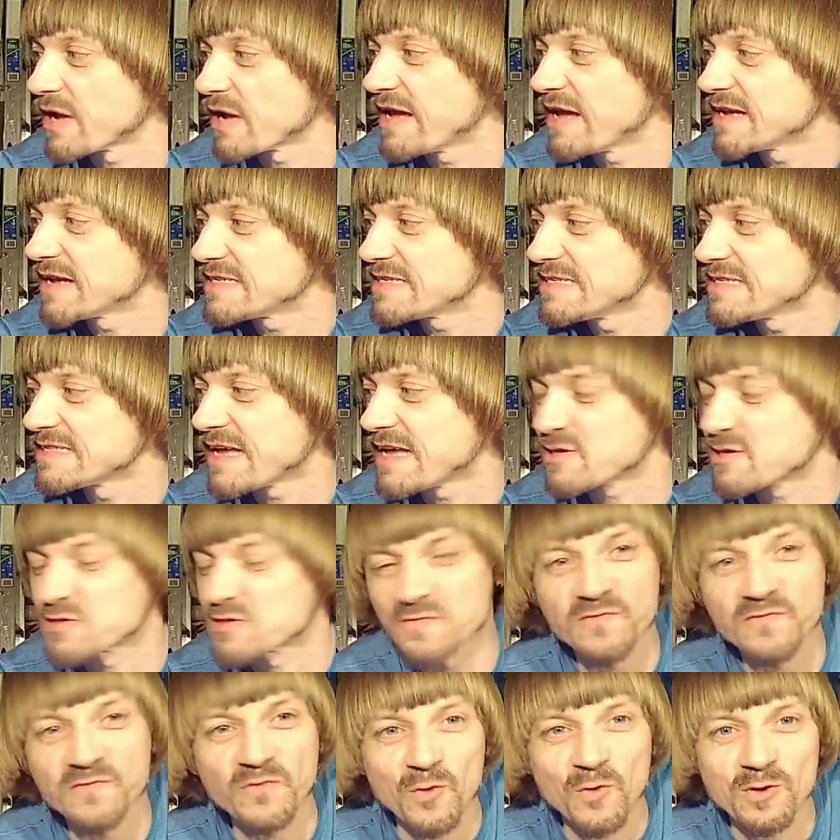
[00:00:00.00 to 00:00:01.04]
We're eighteen
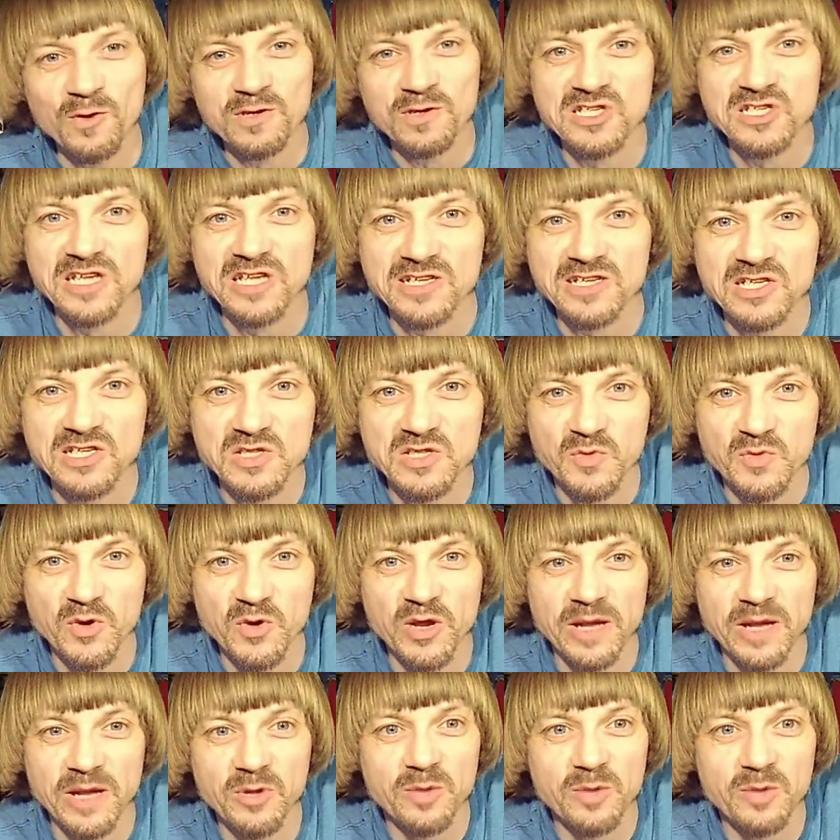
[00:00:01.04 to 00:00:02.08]
thousand four hundred
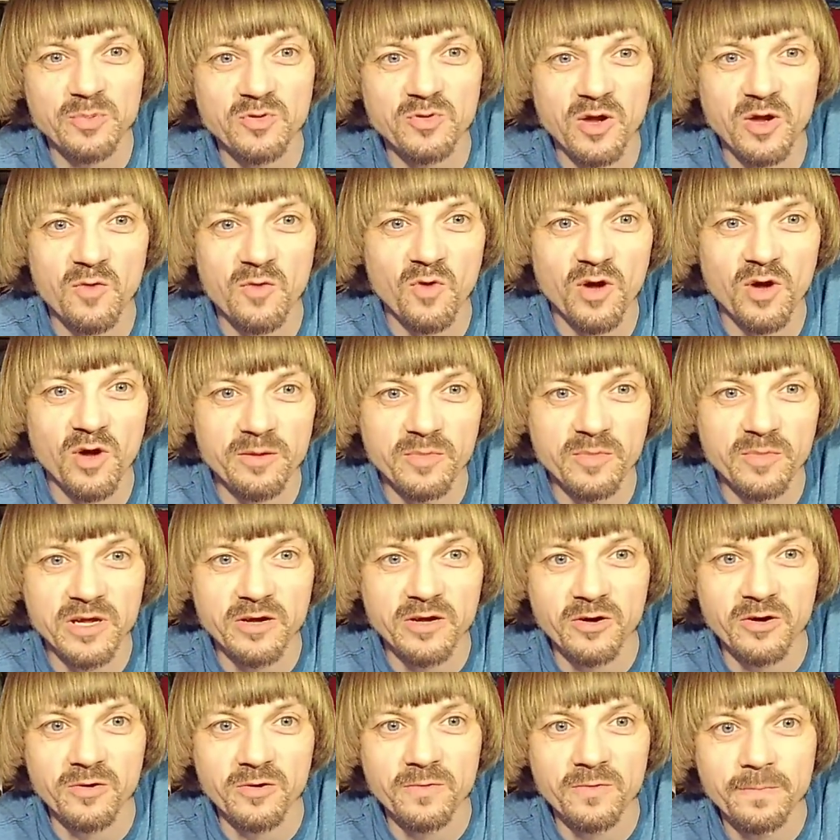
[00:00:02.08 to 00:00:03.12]
sixty-three. I'm going to play What a
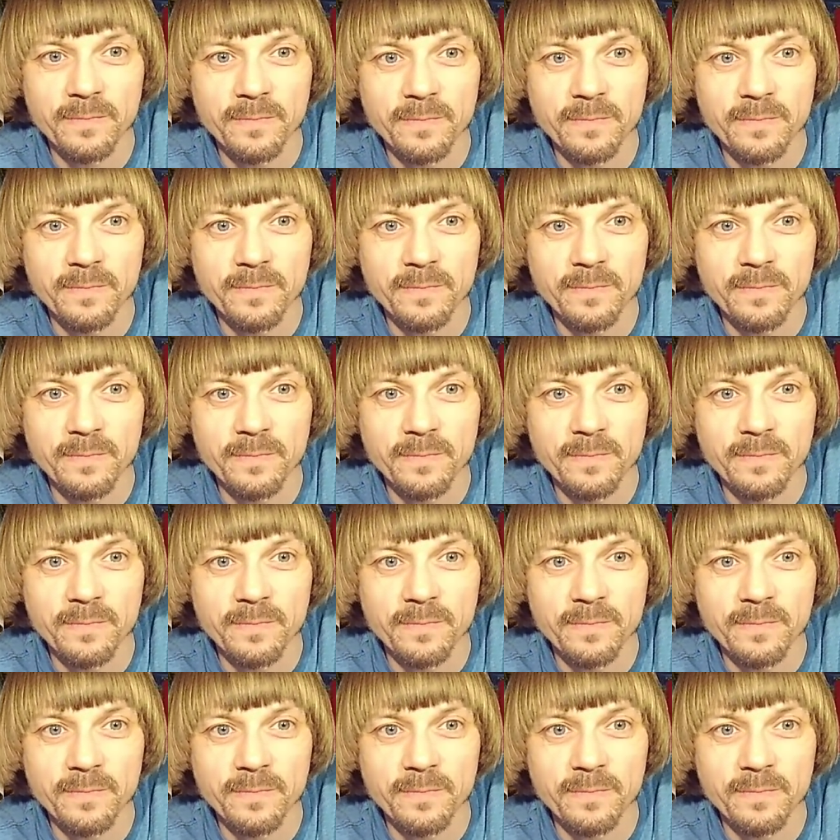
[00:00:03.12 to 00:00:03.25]
Meal.